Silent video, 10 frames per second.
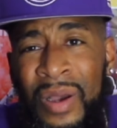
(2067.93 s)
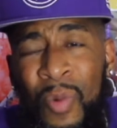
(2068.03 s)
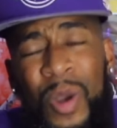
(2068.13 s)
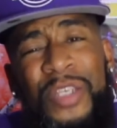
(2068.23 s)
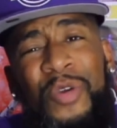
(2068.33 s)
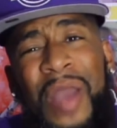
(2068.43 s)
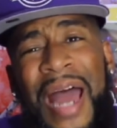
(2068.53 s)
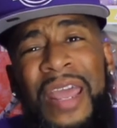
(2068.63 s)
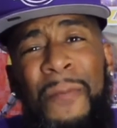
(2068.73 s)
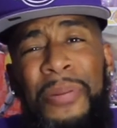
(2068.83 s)
What you got
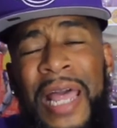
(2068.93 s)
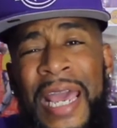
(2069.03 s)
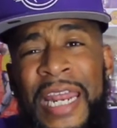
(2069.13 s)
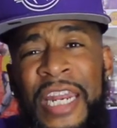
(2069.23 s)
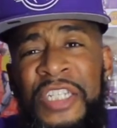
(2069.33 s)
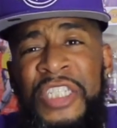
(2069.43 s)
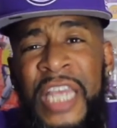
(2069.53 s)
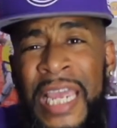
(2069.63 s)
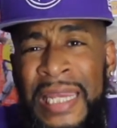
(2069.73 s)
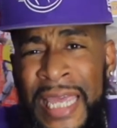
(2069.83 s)
him playing in the
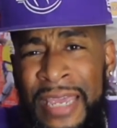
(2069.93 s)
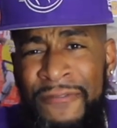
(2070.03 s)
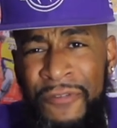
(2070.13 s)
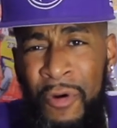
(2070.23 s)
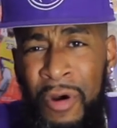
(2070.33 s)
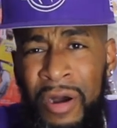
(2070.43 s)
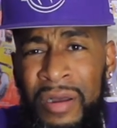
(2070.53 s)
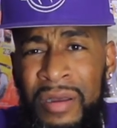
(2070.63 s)
G League for?